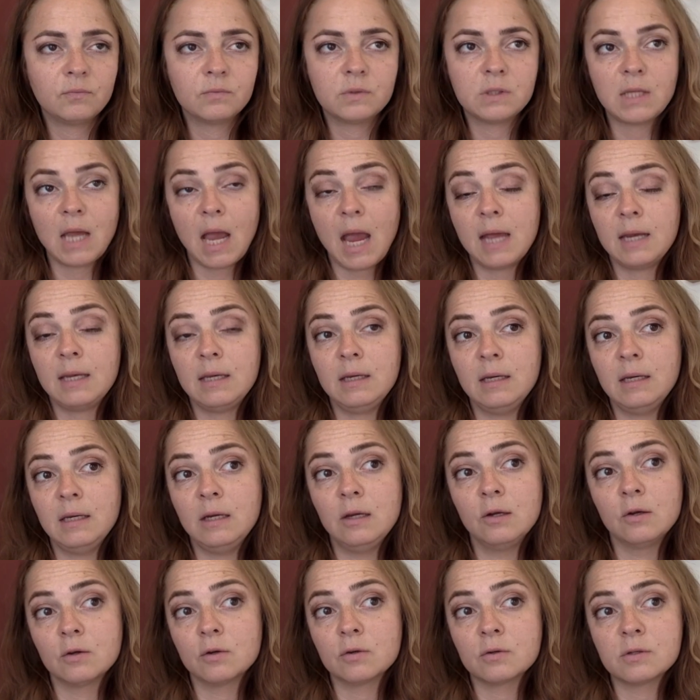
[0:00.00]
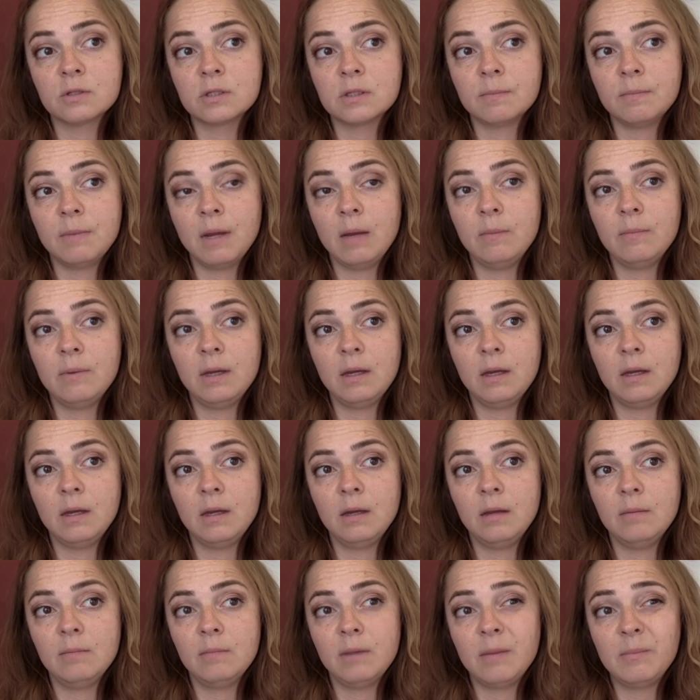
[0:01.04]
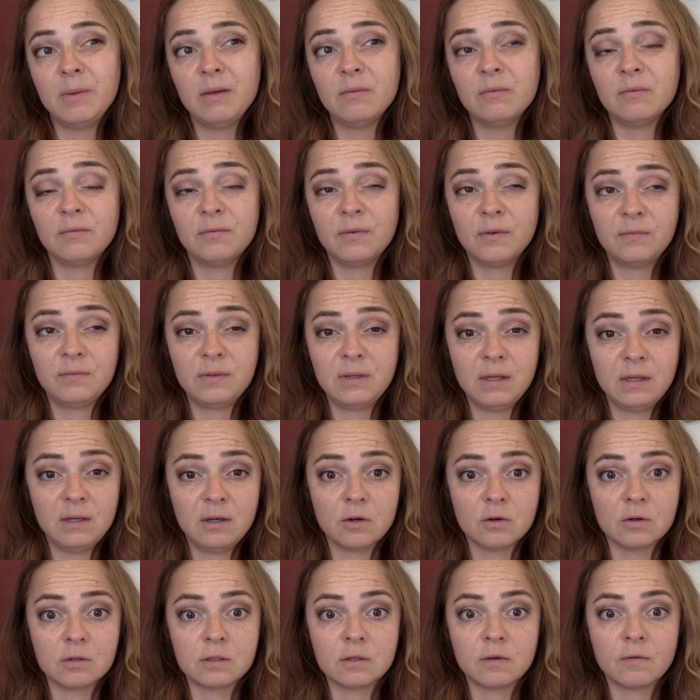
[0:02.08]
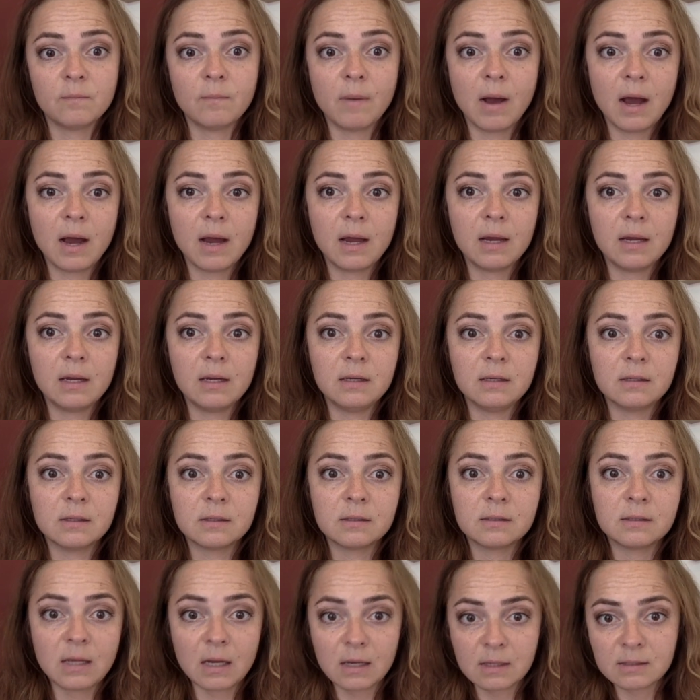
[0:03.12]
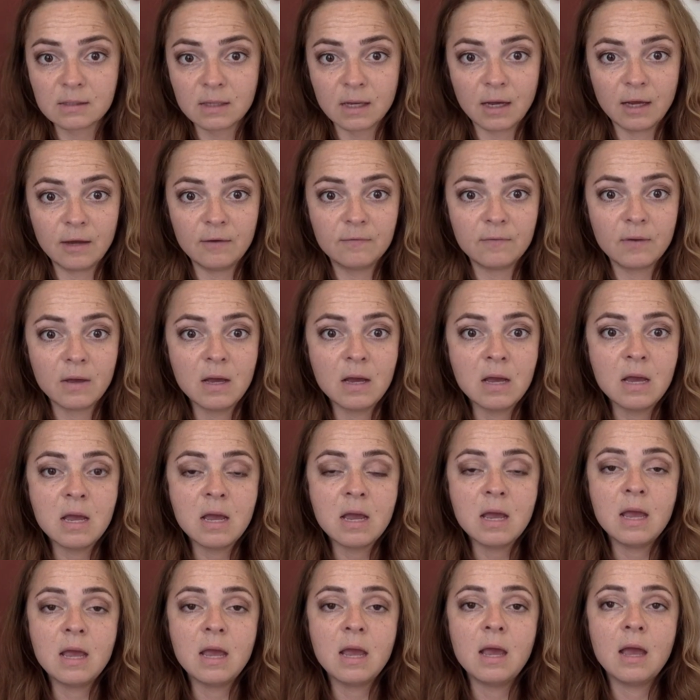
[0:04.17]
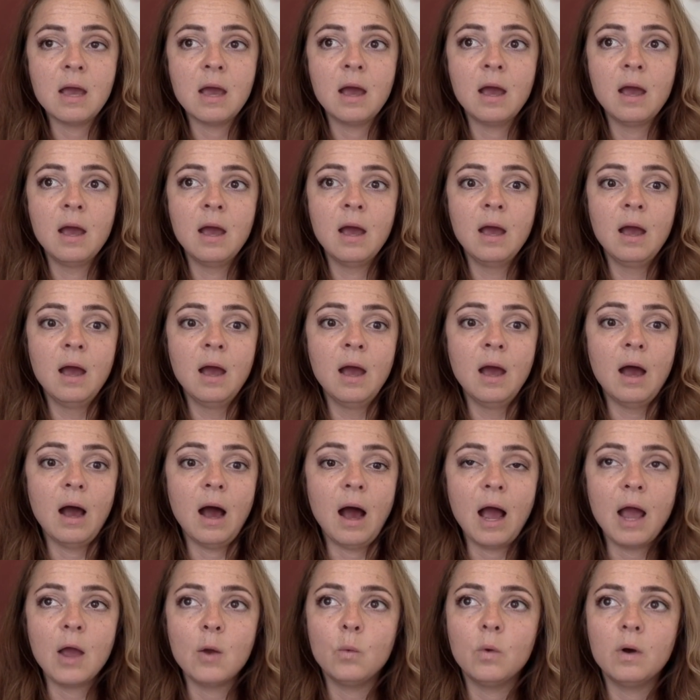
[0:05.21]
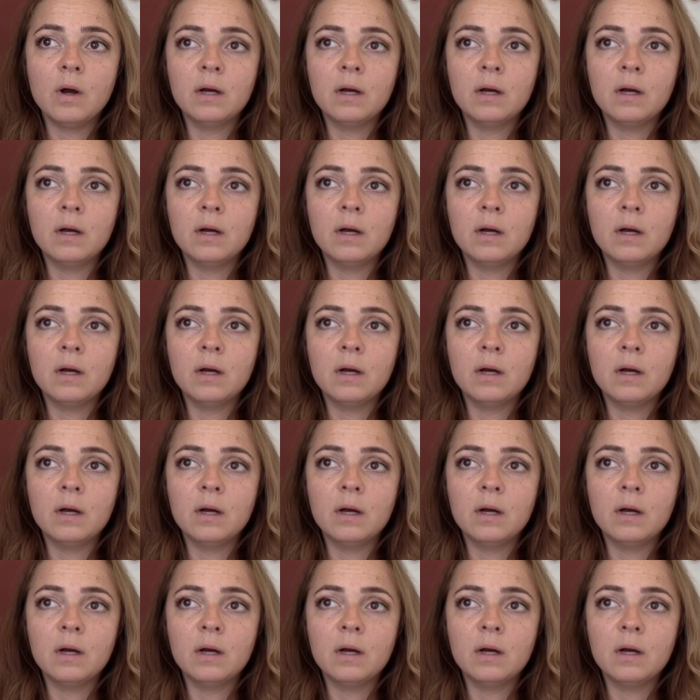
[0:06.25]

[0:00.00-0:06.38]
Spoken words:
10 years, maybe even 15 years of my sex life, I